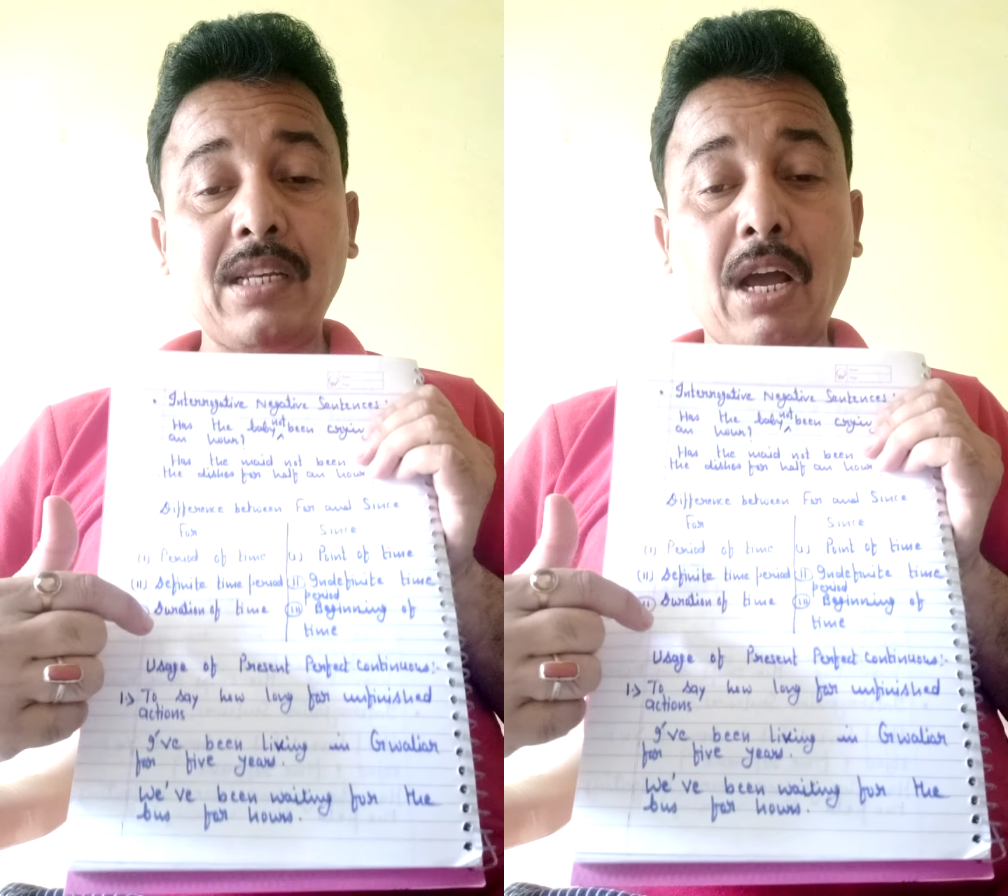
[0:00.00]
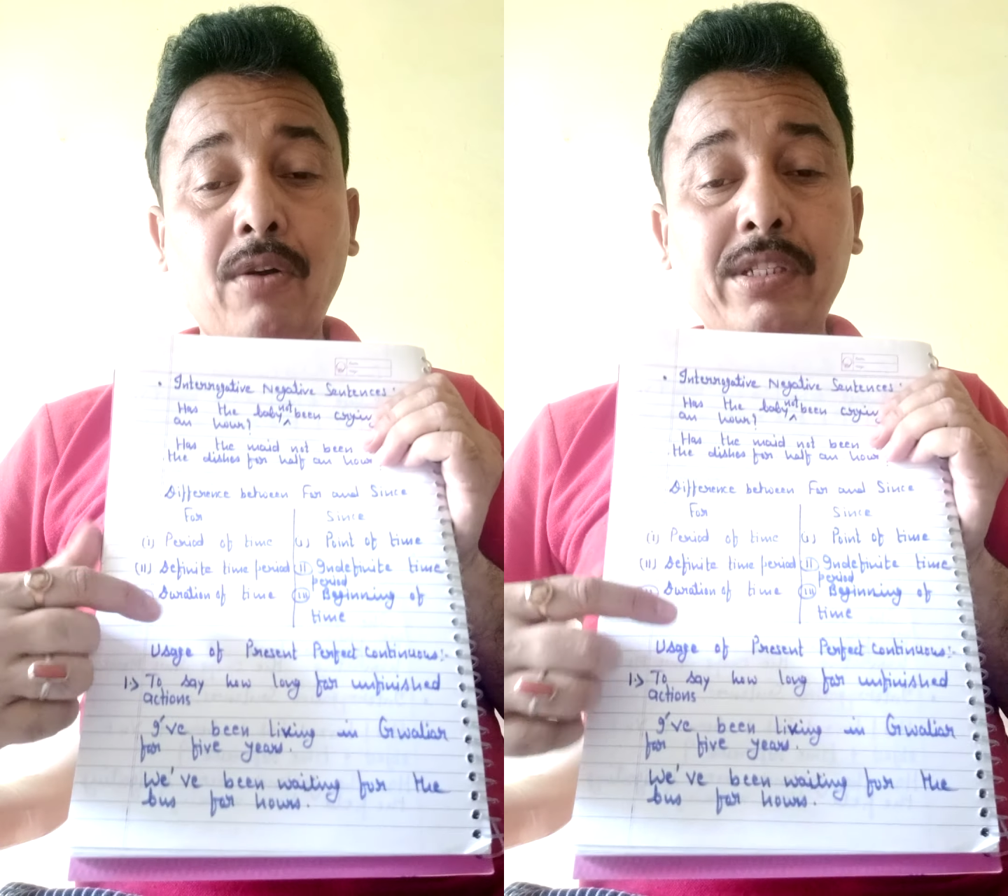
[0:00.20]

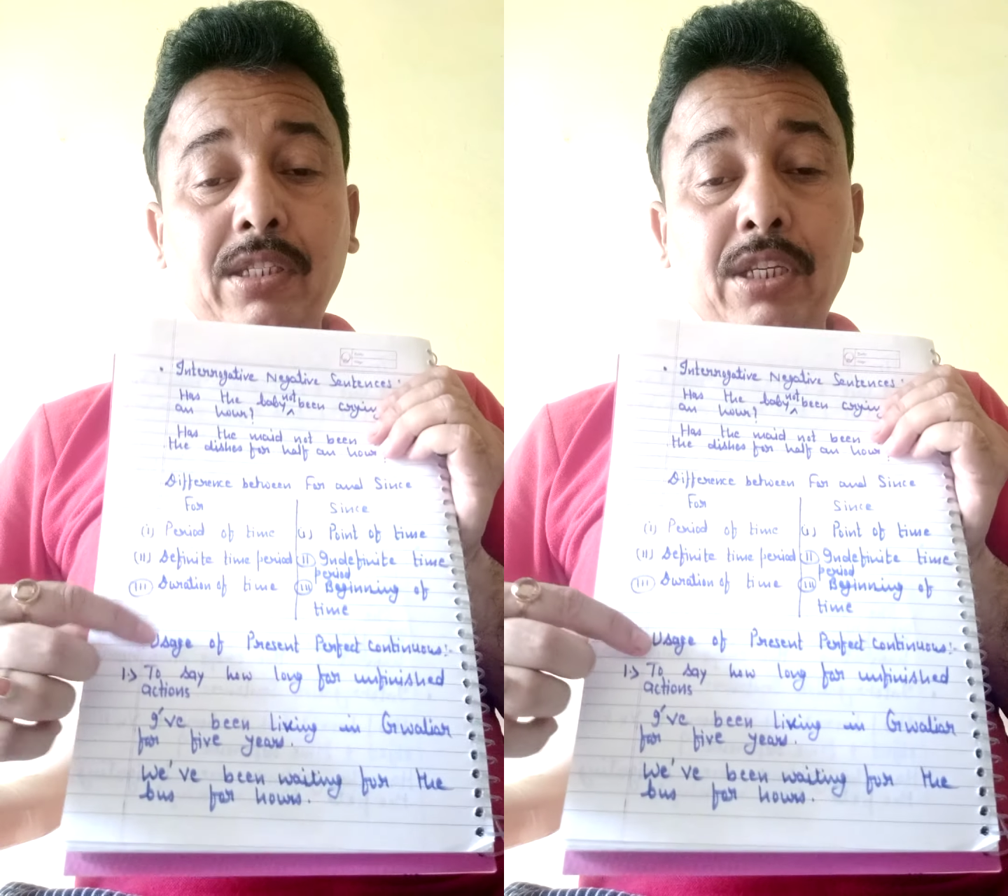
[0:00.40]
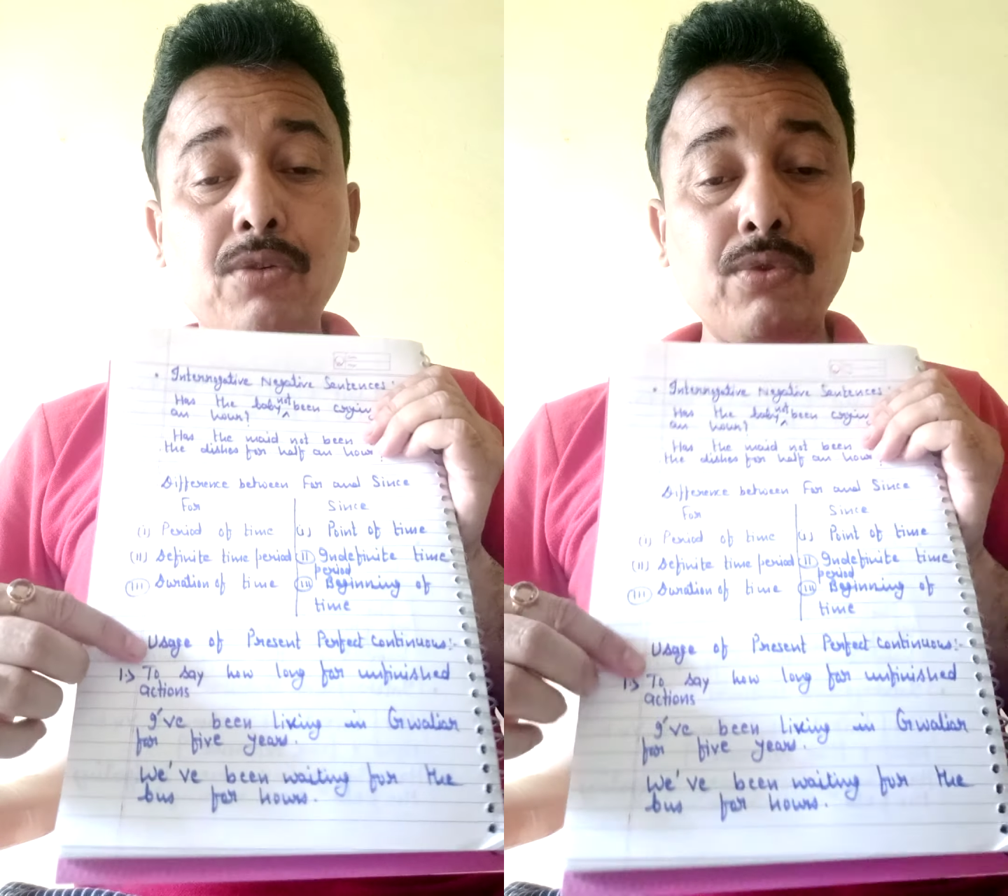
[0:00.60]
Now
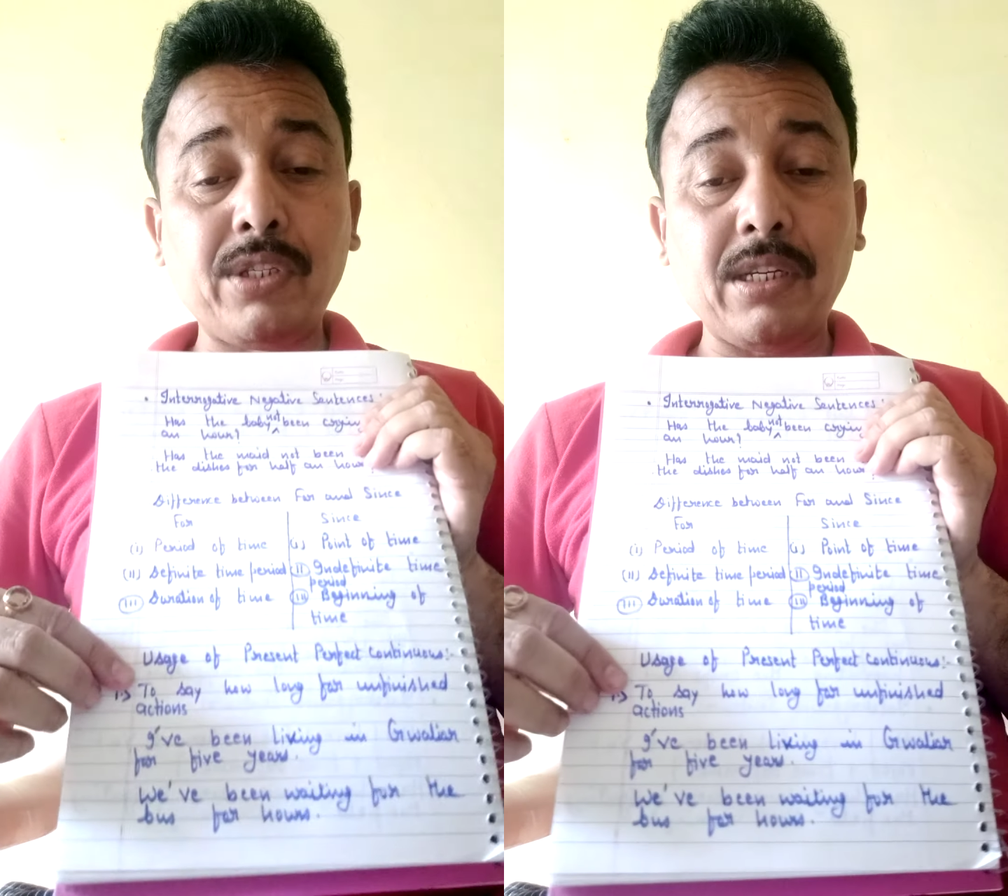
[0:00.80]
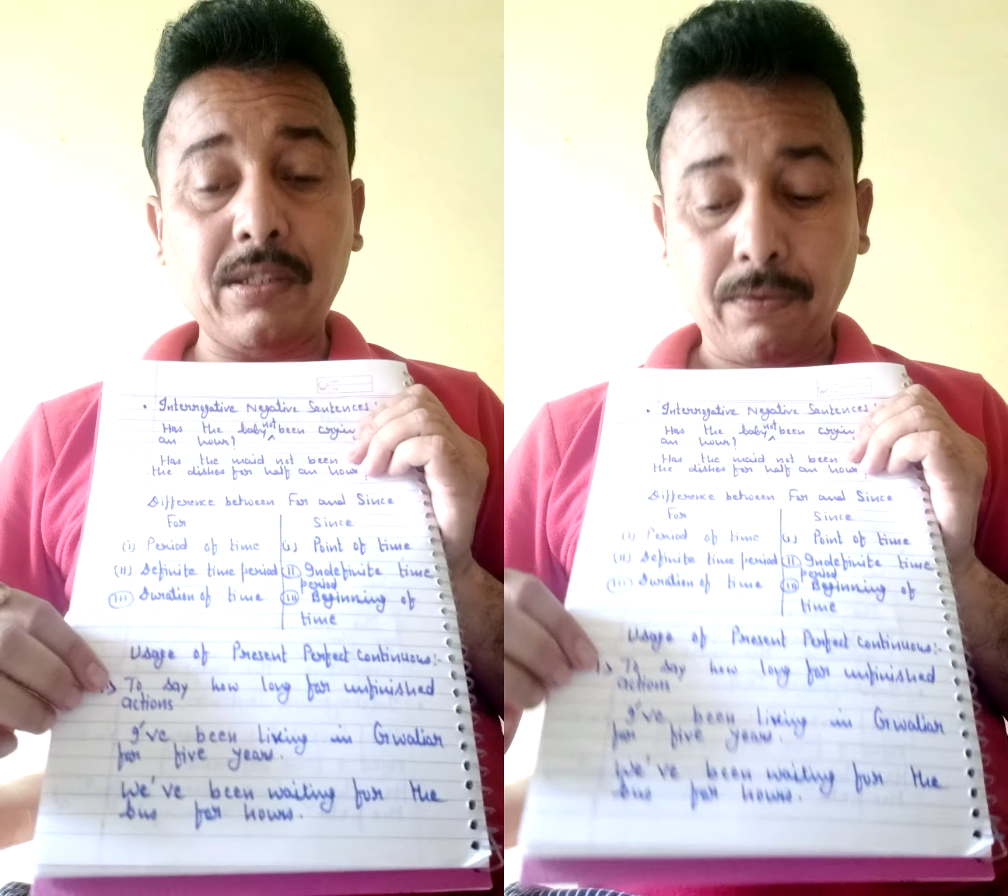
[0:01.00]
its
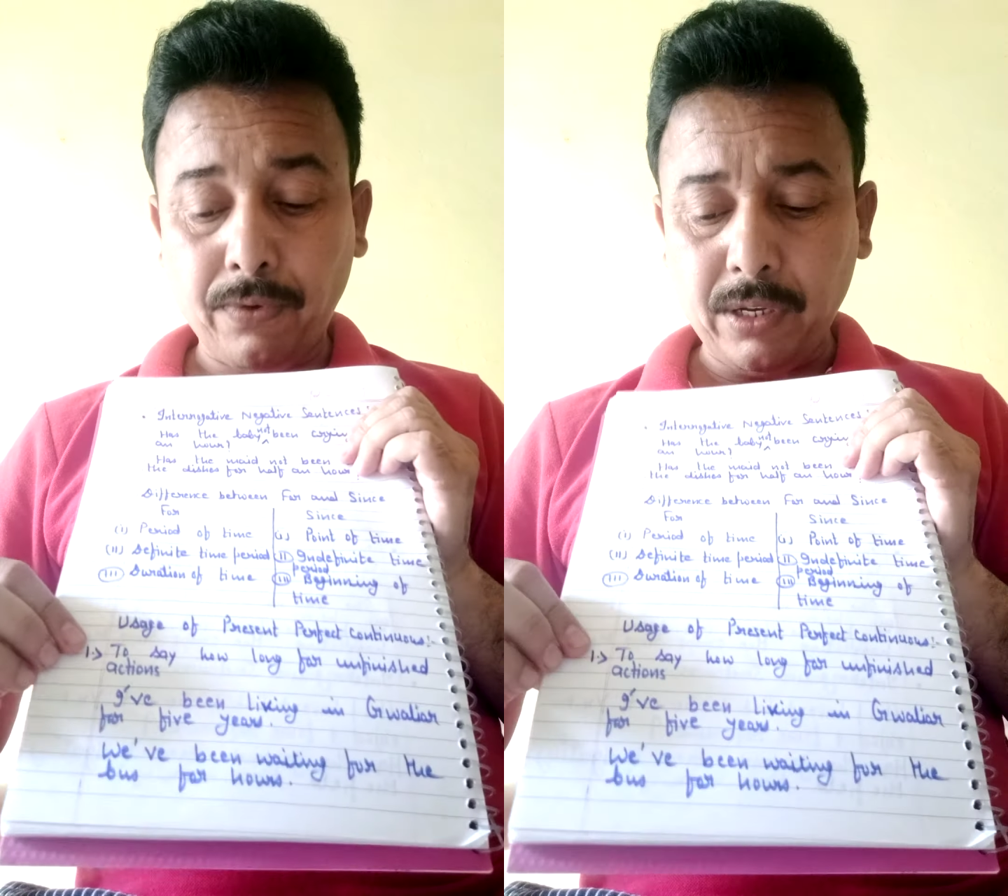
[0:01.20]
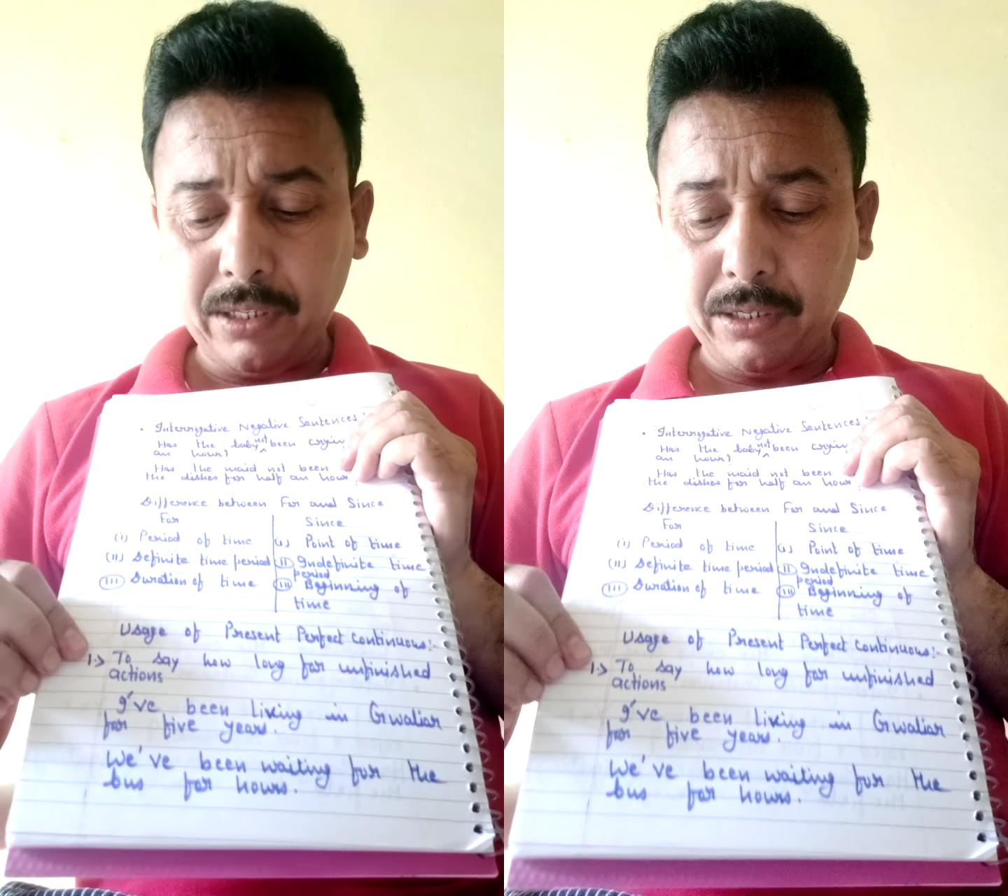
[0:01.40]
uses.
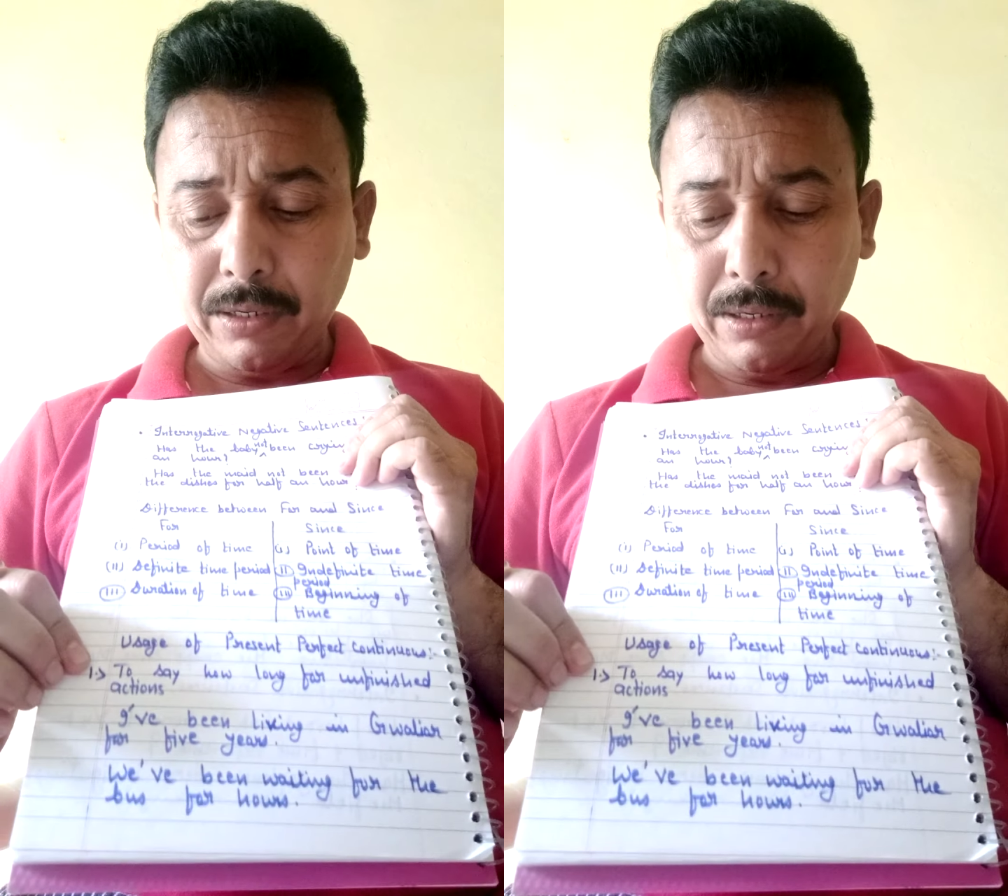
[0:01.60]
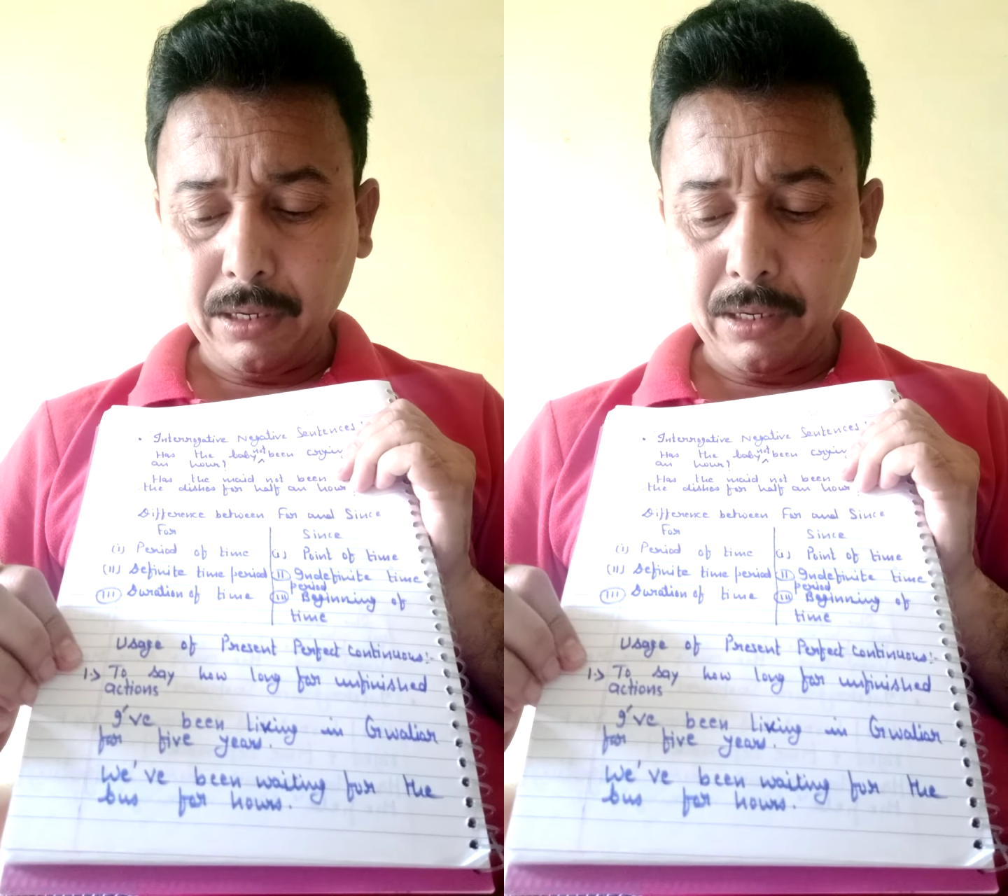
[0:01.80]
First,